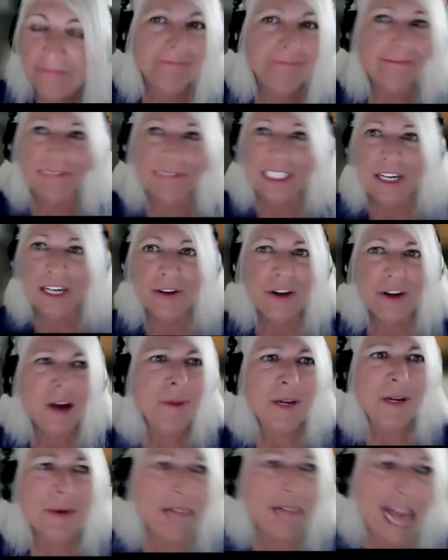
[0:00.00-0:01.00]

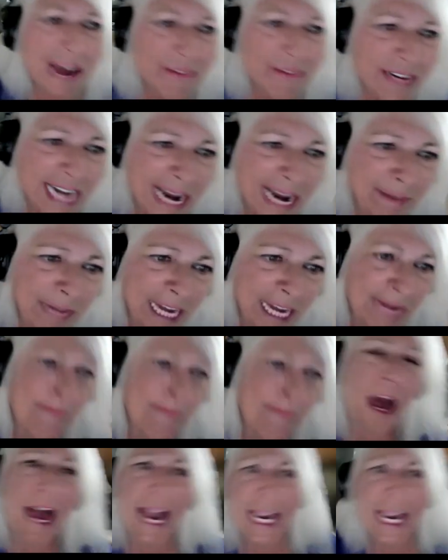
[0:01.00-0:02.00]
Nobody would have a name like
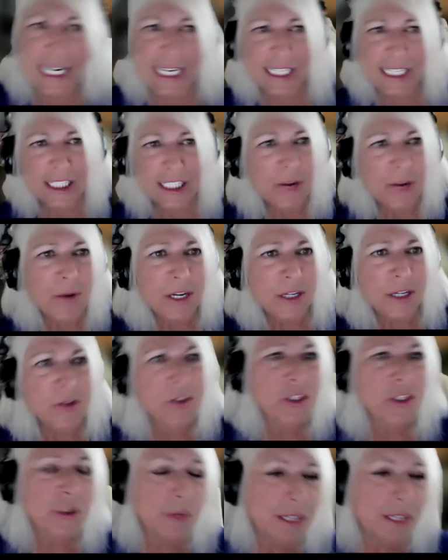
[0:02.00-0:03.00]
mine. It's so
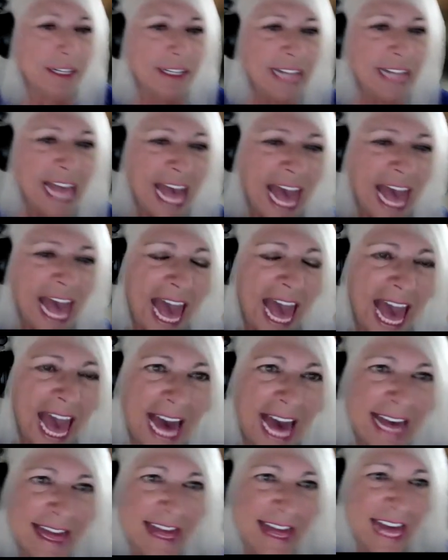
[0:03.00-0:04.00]
unusual.
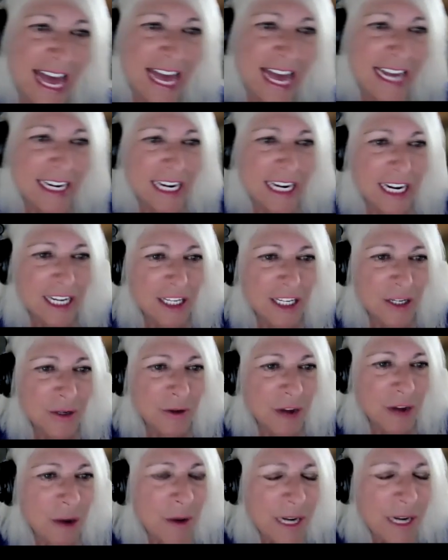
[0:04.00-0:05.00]
And then you
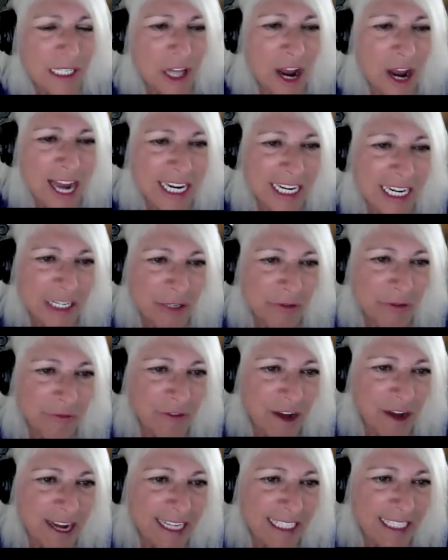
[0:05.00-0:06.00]
go online and you
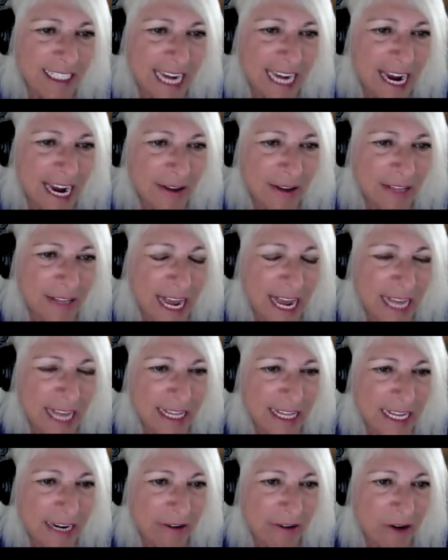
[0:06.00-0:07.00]
find out that
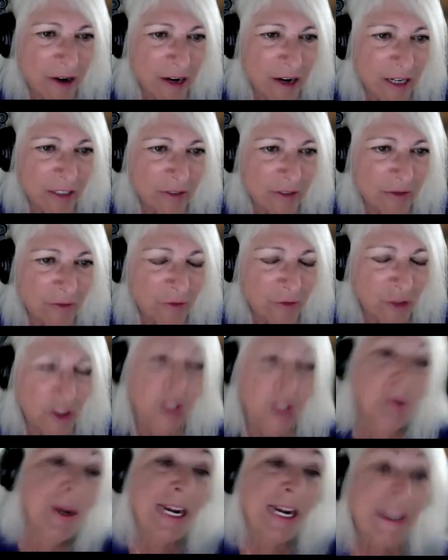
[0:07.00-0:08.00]
there are
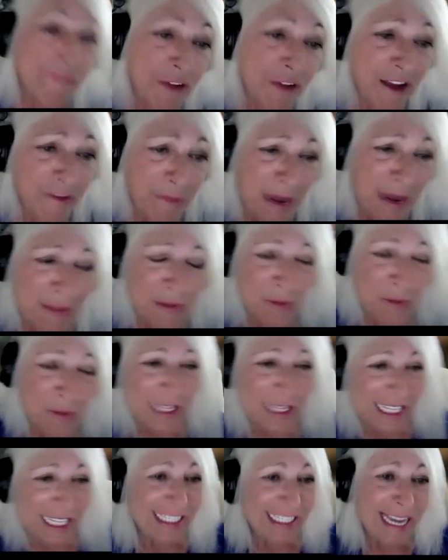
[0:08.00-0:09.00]
25 people with
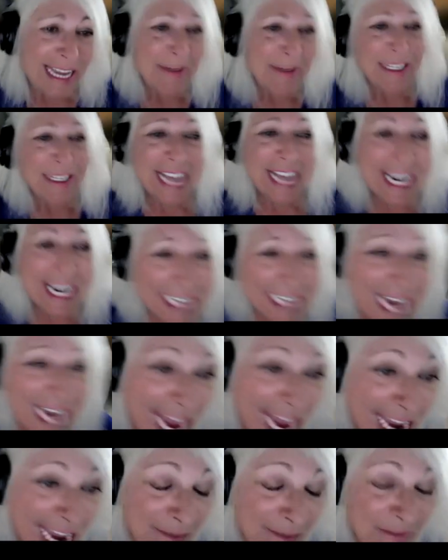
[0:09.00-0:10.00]
the same exact
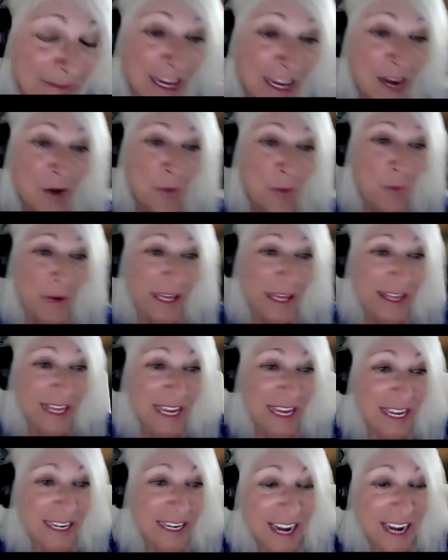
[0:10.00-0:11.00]
name
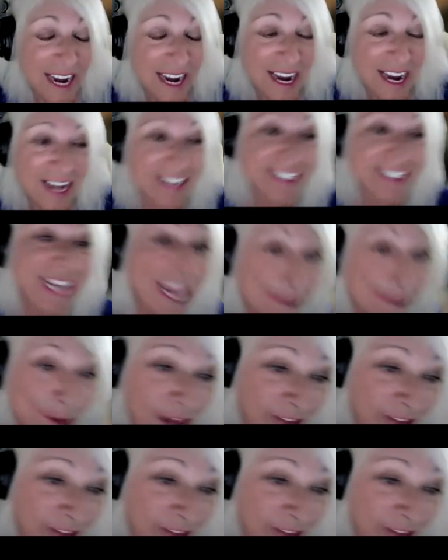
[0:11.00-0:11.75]
within a 10-mile